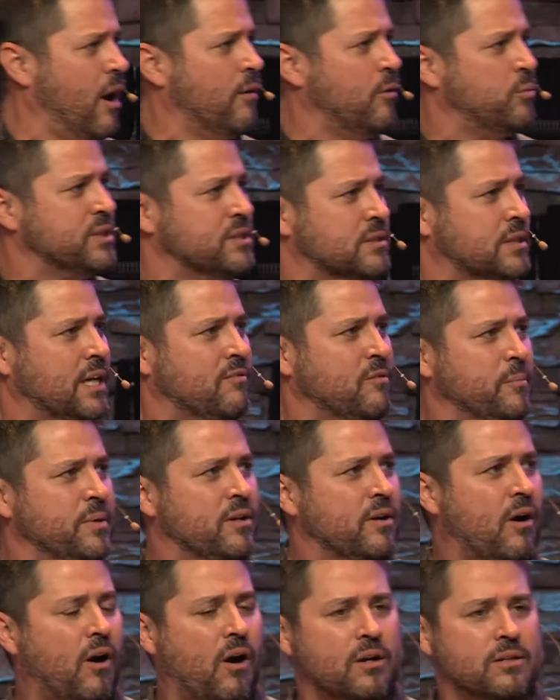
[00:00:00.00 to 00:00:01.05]
always giving me
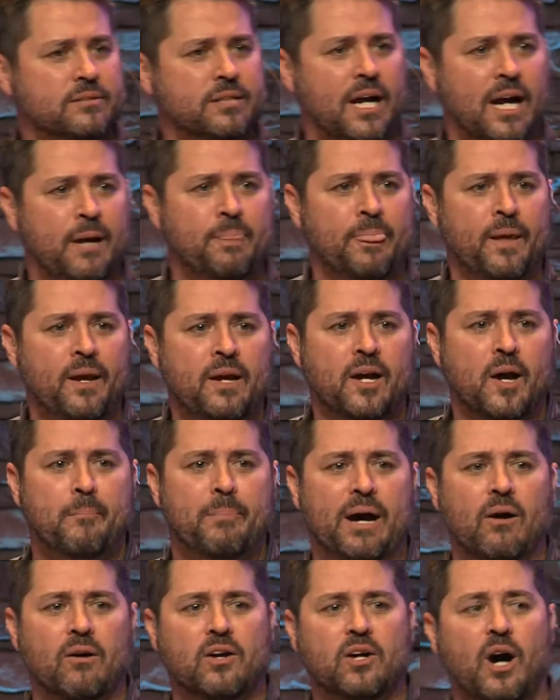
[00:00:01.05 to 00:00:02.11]
a hard time about